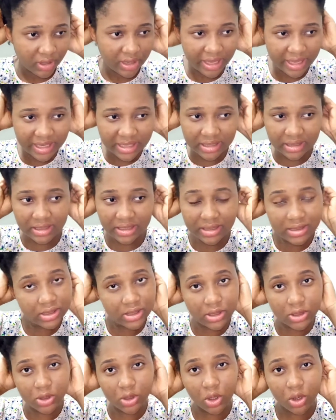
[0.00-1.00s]
like it needs
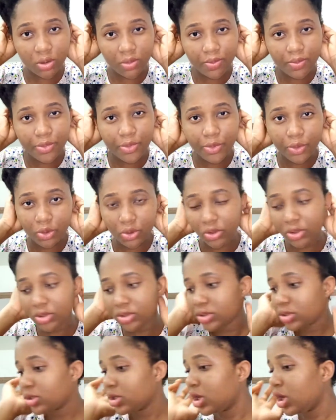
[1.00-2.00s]
some
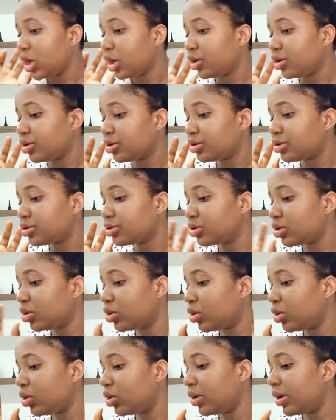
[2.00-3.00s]
products,
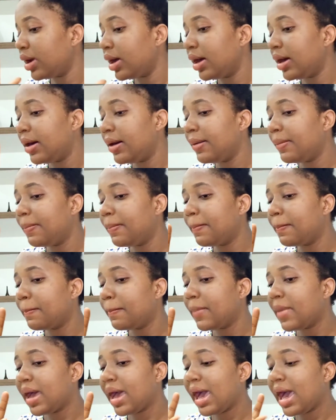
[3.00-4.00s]
so
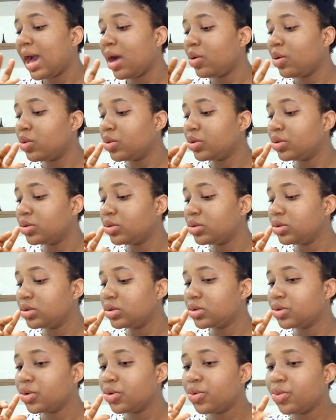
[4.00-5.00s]
um, I would
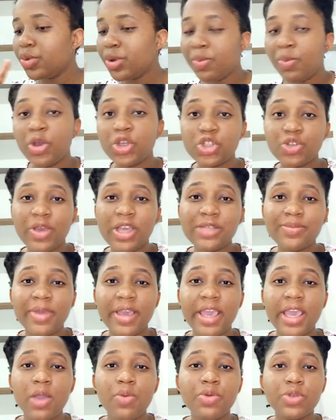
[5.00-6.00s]
re-moisturize my
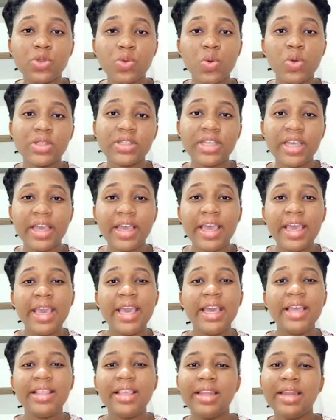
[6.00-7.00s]
hair with water,
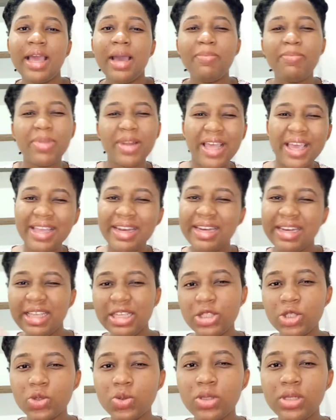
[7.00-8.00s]
then apply
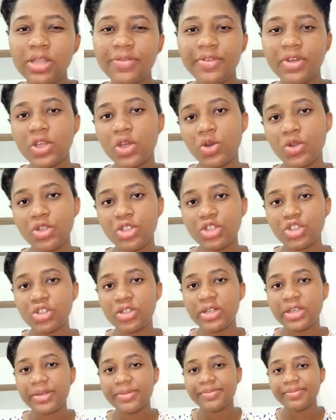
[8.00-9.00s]
little leave-in
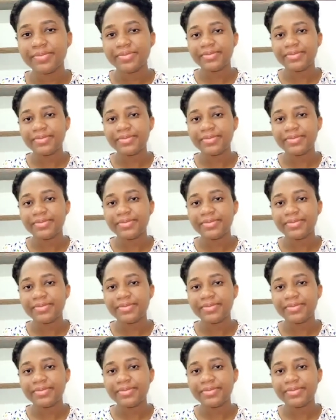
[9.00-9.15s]
conditioner.